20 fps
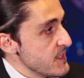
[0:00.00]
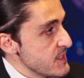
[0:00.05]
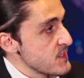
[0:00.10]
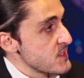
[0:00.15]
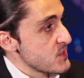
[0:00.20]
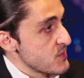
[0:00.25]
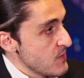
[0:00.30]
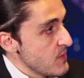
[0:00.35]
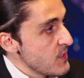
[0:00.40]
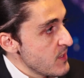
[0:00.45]
and
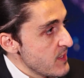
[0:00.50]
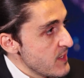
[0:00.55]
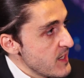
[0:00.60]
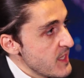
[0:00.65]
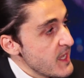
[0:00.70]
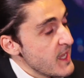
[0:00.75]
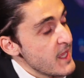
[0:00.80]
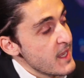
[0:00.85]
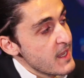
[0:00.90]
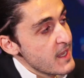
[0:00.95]
so on.
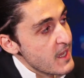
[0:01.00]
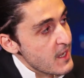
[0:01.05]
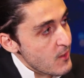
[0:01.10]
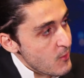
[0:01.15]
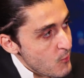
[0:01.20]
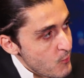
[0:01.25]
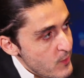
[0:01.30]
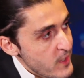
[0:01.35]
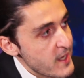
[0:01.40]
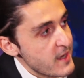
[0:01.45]
And now
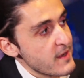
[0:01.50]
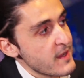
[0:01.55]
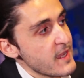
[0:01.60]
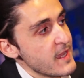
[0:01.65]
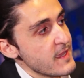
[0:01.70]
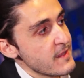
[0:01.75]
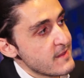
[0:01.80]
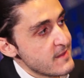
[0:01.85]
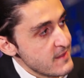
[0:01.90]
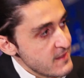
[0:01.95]
we are
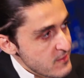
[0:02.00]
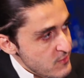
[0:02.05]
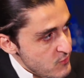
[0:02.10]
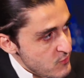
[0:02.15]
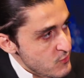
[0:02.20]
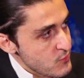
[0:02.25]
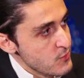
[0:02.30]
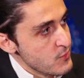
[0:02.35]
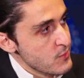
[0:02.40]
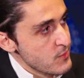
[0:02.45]
getting
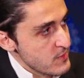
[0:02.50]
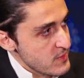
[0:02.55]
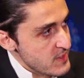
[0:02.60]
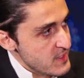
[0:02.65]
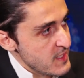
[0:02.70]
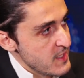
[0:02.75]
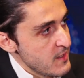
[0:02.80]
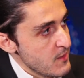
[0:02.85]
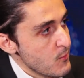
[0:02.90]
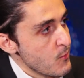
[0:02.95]
to
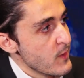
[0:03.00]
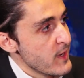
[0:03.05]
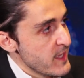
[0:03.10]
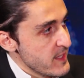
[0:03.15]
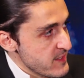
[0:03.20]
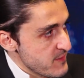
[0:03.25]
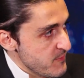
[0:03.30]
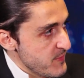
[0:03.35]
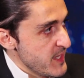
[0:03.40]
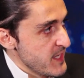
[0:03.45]
the
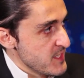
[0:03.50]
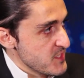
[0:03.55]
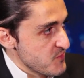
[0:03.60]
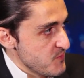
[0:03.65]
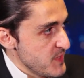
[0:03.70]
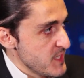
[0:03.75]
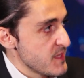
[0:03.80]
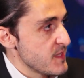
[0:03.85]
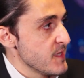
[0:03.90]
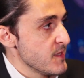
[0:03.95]
wealth
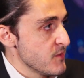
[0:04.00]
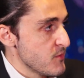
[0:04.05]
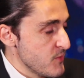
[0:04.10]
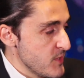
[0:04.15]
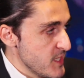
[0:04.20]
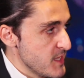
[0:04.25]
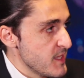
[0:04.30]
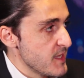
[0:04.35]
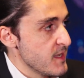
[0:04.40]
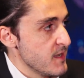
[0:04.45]
management and
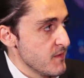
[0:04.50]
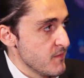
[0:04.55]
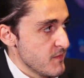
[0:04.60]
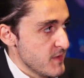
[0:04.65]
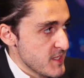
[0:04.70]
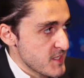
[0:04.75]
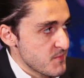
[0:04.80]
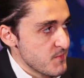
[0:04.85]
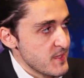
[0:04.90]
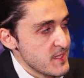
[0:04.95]
retail
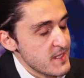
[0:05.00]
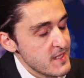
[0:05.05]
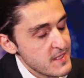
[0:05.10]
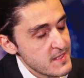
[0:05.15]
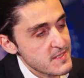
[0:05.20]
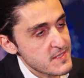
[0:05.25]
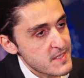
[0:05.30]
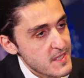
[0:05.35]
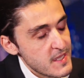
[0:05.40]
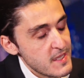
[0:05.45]
investment
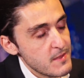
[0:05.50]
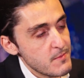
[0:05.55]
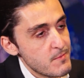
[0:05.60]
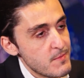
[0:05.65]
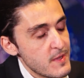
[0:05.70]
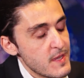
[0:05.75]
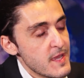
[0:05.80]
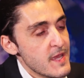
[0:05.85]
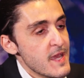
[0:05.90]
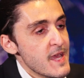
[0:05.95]
landscape.
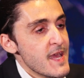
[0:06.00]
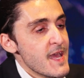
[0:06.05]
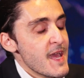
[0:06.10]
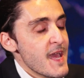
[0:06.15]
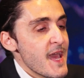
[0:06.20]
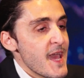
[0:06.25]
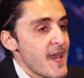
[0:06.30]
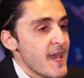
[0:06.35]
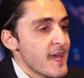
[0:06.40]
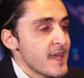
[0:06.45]

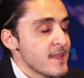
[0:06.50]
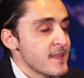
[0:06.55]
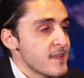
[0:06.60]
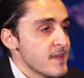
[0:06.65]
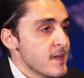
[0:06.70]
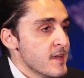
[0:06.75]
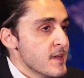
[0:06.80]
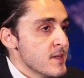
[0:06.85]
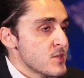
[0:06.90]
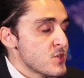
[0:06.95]

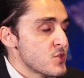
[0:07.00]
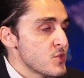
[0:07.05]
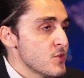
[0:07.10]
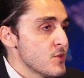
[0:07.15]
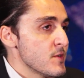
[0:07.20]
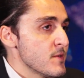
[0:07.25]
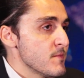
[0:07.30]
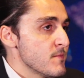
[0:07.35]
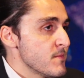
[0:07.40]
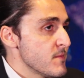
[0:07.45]
And
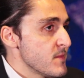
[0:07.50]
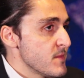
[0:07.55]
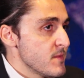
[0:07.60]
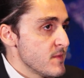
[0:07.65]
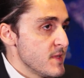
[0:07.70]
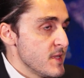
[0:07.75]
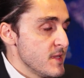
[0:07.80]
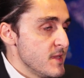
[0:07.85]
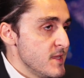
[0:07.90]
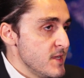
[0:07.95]
so
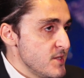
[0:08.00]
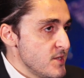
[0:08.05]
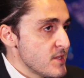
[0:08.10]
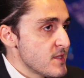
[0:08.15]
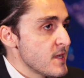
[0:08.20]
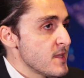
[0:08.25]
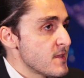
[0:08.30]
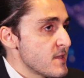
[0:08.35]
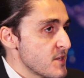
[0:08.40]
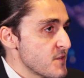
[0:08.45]
the
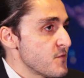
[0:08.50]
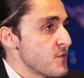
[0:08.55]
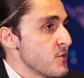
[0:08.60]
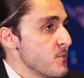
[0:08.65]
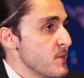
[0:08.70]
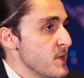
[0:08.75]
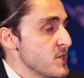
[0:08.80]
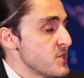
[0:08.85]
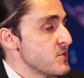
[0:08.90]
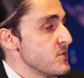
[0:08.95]
digital
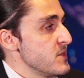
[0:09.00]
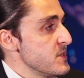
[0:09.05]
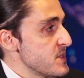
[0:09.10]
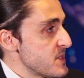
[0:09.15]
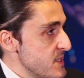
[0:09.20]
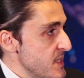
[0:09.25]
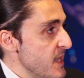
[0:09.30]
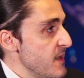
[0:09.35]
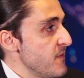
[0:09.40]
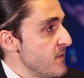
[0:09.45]
transformation
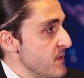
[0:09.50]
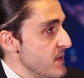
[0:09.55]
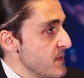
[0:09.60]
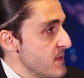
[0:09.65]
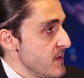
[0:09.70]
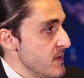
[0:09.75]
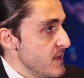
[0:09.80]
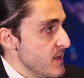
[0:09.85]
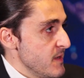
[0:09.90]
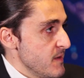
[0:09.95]
is
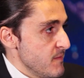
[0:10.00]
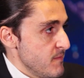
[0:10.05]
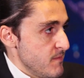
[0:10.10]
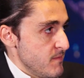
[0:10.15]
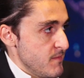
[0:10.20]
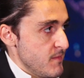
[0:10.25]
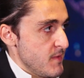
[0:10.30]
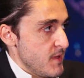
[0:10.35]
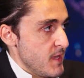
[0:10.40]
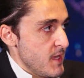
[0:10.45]
definitely
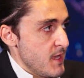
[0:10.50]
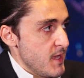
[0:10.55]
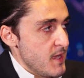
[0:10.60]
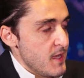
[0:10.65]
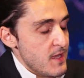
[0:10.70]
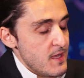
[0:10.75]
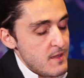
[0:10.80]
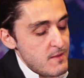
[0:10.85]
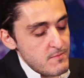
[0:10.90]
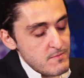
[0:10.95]

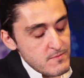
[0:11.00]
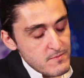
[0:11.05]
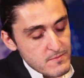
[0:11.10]
a